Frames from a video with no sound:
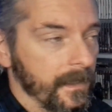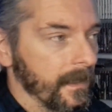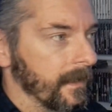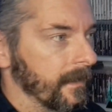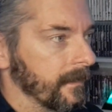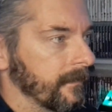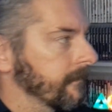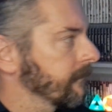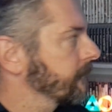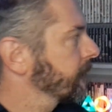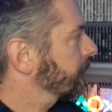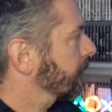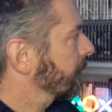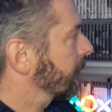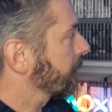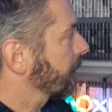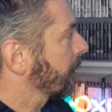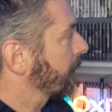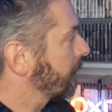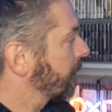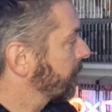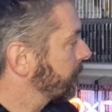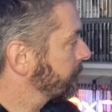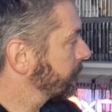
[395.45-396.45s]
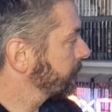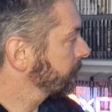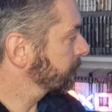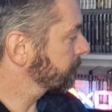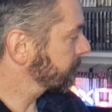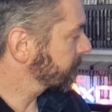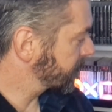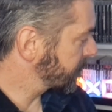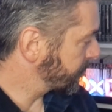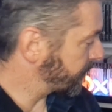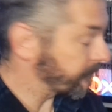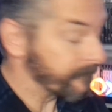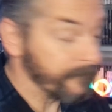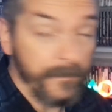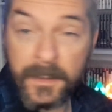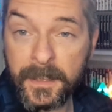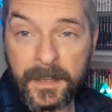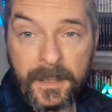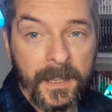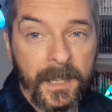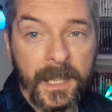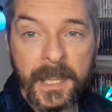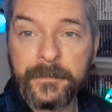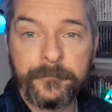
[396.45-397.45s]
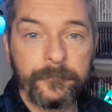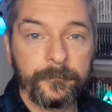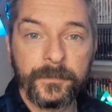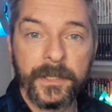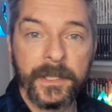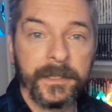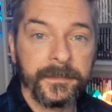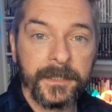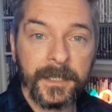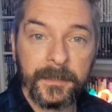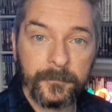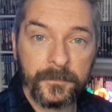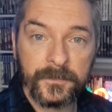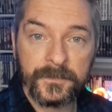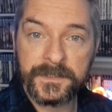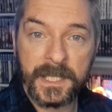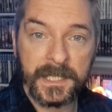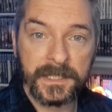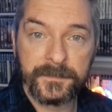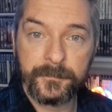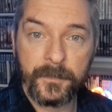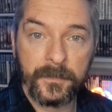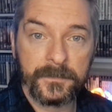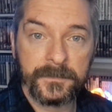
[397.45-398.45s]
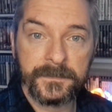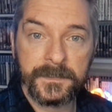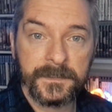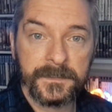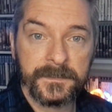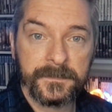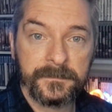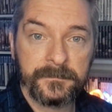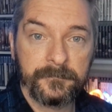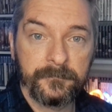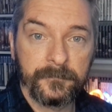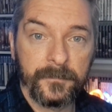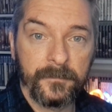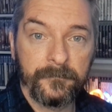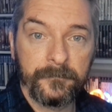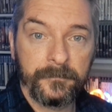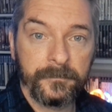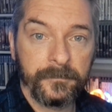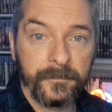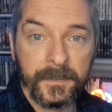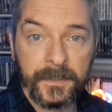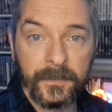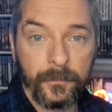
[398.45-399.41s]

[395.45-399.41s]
And to be fair, I haven't played that much Xbox this month,